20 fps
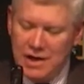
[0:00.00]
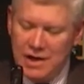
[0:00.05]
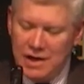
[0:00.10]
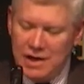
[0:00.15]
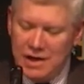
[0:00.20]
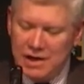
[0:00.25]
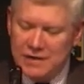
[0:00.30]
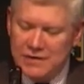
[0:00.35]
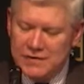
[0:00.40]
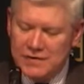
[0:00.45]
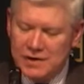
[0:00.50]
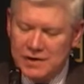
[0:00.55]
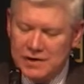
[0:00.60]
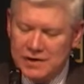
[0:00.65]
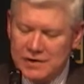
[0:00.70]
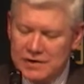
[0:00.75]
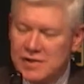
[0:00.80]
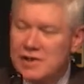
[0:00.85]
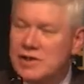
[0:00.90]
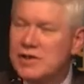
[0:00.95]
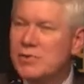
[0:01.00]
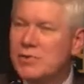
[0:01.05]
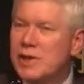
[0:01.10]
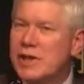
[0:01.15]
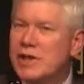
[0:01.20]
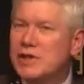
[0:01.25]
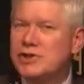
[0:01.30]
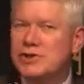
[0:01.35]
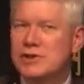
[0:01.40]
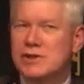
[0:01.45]
it's a
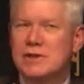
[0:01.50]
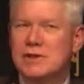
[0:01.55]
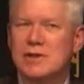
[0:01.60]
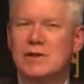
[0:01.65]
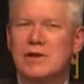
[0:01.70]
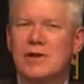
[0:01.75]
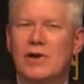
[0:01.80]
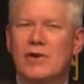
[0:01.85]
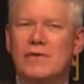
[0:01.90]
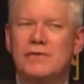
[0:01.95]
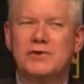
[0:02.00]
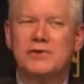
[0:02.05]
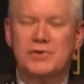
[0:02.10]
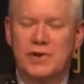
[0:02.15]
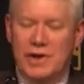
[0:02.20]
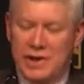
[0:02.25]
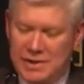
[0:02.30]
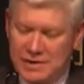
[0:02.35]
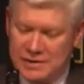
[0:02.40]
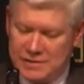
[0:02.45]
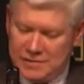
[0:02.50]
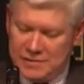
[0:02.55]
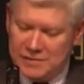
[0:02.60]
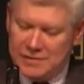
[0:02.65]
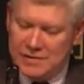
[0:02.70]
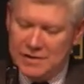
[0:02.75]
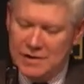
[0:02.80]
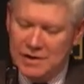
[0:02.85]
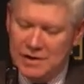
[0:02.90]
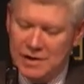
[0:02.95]
continuation of
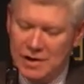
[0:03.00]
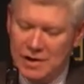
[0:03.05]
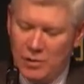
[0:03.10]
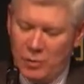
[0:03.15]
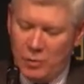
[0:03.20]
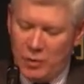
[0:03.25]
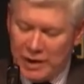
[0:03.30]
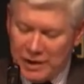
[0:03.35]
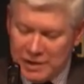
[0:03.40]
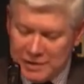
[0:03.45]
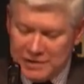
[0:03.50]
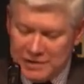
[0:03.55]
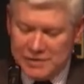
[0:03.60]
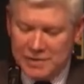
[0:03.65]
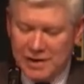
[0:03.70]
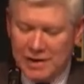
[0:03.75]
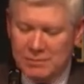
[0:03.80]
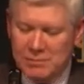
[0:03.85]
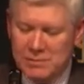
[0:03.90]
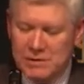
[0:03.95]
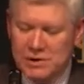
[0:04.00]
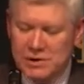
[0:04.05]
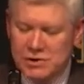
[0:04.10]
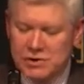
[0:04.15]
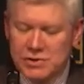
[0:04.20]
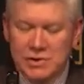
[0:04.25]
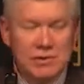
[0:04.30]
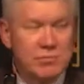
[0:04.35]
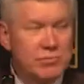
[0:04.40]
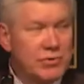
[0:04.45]
trends well
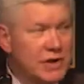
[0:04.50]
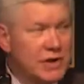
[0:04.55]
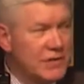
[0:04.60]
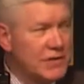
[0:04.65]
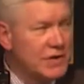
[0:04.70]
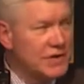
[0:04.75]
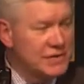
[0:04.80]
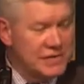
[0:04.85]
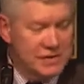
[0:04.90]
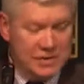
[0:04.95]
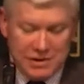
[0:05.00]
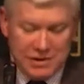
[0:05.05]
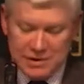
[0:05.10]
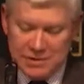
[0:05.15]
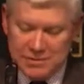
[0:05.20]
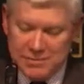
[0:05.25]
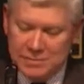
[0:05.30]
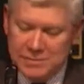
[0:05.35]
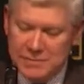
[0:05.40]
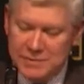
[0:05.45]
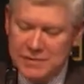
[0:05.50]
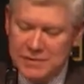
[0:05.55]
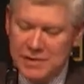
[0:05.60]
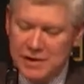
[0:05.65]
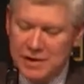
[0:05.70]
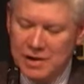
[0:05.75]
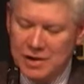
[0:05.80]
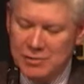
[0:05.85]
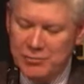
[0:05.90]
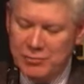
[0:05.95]
established in previous times,
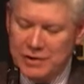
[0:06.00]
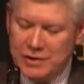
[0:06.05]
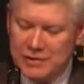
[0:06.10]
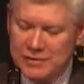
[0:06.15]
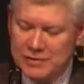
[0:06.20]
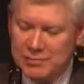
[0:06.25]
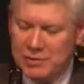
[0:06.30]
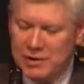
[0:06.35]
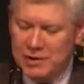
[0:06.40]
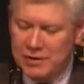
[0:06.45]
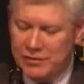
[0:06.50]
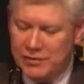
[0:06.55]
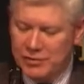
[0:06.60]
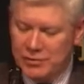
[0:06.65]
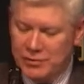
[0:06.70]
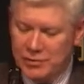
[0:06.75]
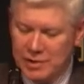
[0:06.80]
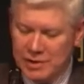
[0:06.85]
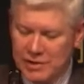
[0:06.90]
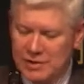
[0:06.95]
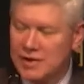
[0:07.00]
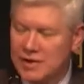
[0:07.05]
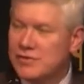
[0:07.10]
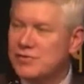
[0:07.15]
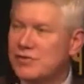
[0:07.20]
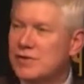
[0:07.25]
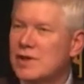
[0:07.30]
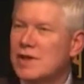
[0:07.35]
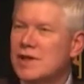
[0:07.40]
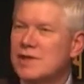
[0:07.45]
principally through
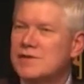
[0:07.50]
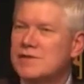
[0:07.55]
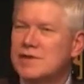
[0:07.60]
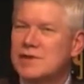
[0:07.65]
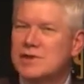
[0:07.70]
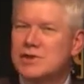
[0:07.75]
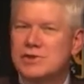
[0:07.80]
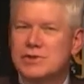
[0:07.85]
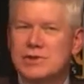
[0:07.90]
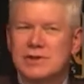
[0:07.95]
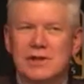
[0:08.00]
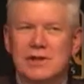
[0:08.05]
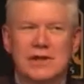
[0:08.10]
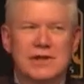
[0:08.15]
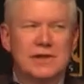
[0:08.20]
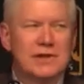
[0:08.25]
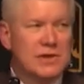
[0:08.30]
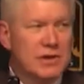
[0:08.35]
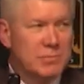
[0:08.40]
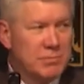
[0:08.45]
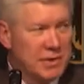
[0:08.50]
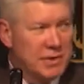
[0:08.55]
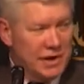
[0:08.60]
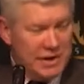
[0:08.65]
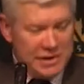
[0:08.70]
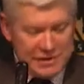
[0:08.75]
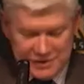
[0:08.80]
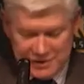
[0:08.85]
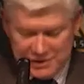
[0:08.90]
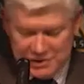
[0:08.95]
industrialization and
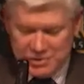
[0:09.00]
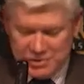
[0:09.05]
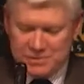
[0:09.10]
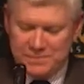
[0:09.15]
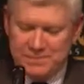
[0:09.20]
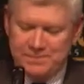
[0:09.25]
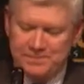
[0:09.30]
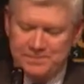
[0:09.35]
urbanization.